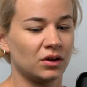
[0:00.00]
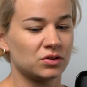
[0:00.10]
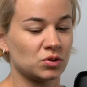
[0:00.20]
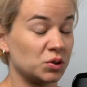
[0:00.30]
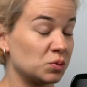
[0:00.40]

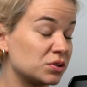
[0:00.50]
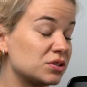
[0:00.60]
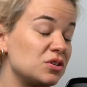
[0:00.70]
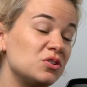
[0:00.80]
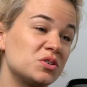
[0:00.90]
Dolly Alderton
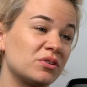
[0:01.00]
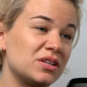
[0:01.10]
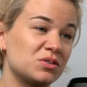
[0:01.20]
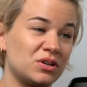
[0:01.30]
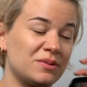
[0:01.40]
used to write
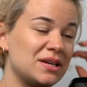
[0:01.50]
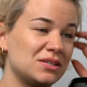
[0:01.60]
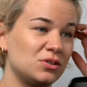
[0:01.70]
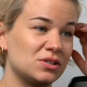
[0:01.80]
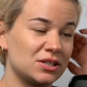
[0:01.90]
this really amazing
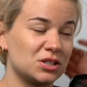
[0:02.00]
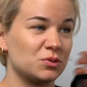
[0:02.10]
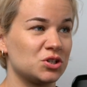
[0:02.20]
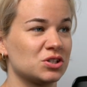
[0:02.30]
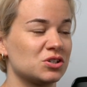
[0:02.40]
newsletter, which she
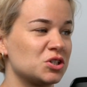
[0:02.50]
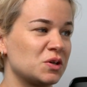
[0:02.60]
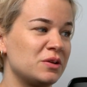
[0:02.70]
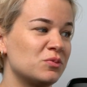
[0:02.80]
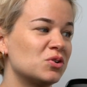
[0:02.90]
doesn't do
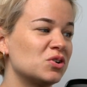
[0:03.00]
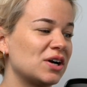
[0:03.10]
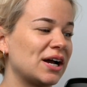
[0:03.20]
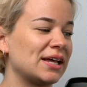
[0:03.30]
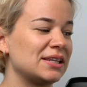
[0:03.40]
anymore.
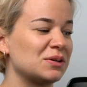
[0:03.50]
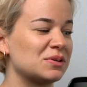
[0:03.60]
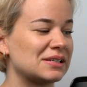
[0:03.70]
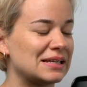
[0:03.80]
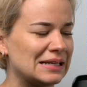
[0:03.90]
And there was
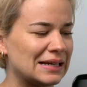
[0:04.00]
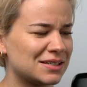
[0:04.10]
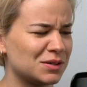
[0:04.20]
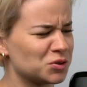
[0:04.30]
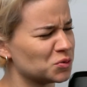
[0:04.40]
Lenny Letter,
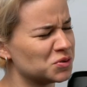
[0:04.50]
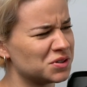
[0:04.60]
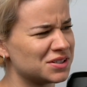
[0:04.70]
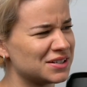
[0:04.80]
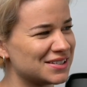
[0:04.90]
which also
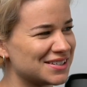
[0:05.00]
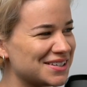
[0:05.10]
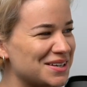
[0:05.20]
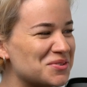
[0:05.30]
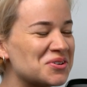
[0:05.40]
doesn't exist
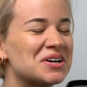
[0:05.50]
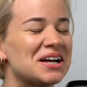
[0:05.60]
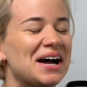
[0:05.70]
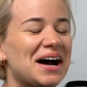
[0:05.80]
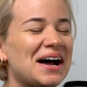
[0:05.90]
anymore.
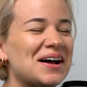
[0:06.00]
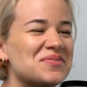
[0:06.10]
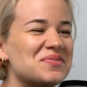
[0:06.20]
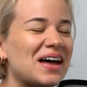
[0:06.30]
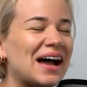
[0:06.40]

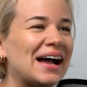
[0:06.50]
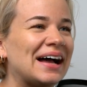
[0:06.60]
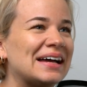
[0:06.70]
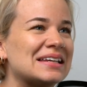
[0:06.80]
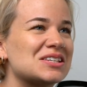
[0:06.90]

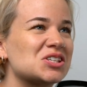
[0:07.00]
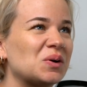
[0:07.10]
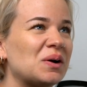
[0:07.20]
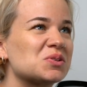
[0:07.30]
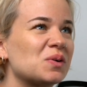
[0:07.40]
And so I
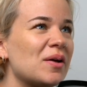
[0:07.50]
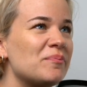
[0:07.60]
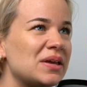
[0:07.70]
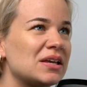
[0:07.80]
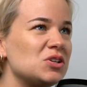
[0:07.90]
was quite a
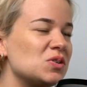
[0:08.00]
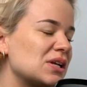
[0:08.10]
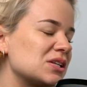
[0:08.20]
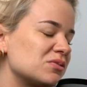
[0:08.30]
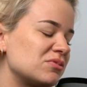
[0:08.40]
big
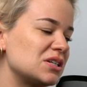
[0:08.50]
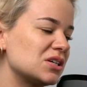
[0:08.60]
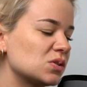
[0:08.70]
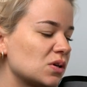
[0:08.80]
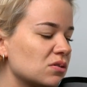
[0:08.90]
newsletter reader.
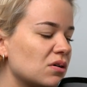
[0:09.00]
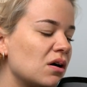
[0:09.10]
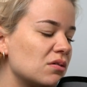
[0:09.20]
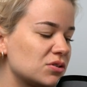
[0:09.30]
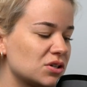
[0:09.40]
So I thought,
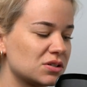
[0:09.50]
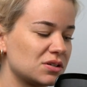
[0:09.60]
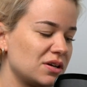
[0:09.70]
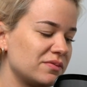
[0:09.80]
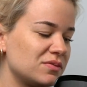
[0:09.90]
I'll just
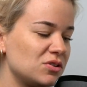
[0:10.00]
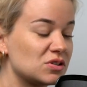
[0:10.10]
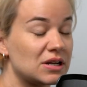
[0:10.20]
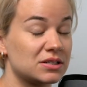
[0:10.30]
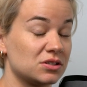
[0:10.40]
give
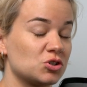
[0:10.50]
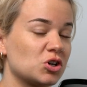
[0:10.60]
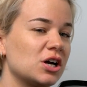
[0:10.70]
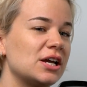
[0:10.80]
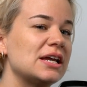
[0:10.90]
newsletters a
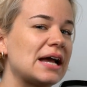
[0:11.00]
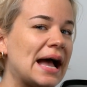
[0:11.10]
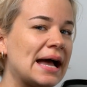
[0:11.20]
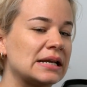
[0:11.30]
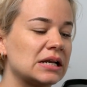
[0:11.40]
try.
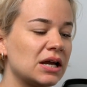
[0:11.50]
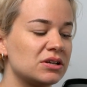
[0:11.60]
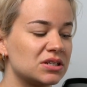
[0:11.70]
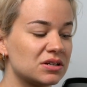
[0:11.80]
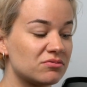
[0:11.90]
And I
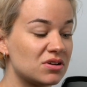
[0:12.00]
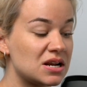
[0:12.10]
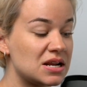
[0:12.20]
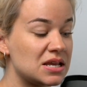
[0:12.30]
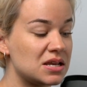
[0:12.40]
did it
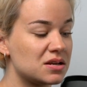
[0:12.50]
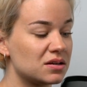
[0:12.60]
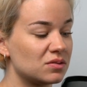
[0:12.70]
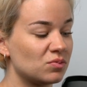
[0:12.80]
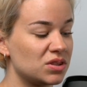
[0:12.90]
really
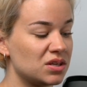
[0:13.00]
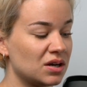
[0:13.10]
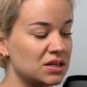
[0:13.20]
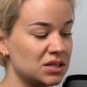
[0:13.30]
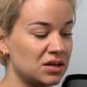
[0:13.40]
with the
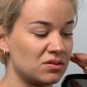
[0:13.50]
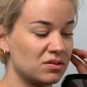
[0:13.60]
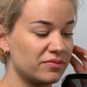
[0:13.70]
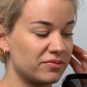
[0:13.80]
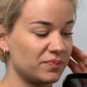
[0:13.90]
idea
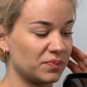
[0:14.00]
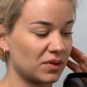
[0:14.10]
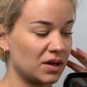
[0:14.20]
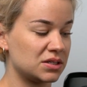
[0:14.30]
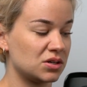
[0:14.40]
of, I
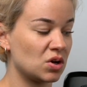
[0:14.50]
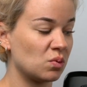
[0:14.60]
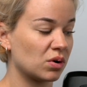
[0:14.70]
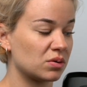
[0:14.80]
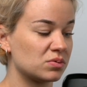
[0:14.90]
didn't know
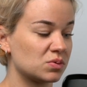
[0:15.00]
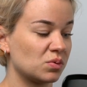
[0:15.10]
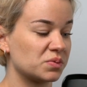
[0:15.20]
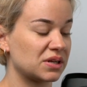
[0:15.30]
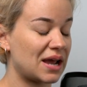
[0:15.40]
what was
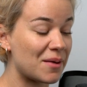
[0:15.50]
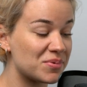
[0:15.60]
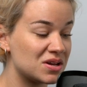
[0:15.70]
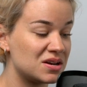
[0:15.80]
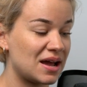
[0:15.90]
going to happen.